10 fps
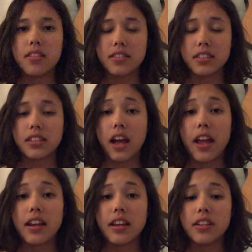
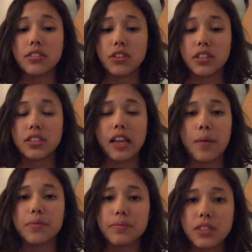society during the
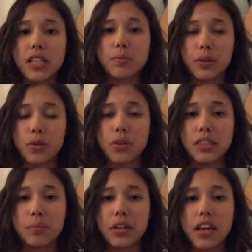time Shakespeare wrote
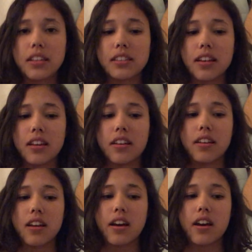his plays,
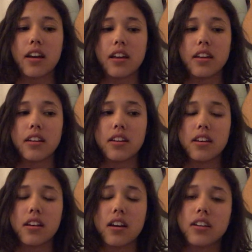and I
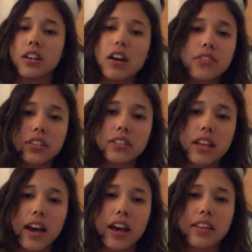uncovered
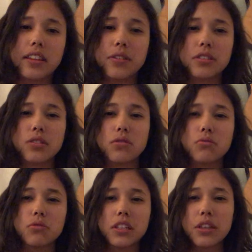that there was
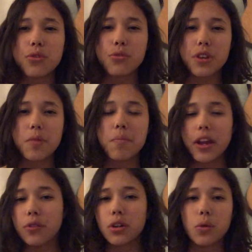really three
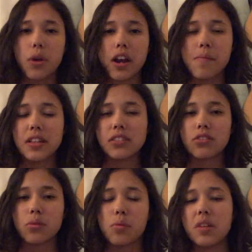main requirements
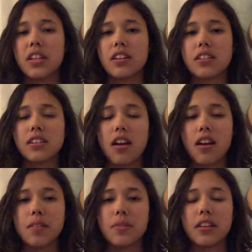for women in that
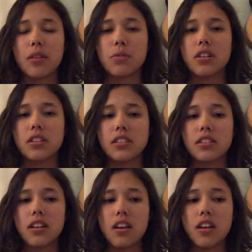time, and that
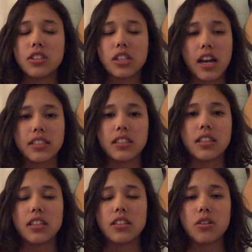was
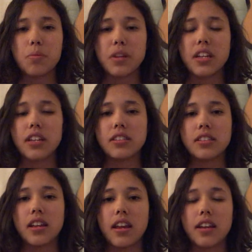chastity,
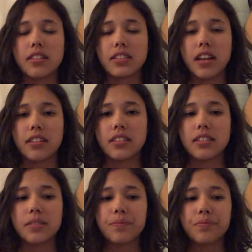obedience, and
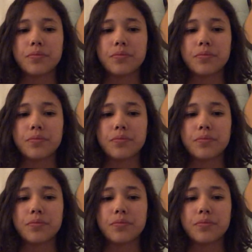silence.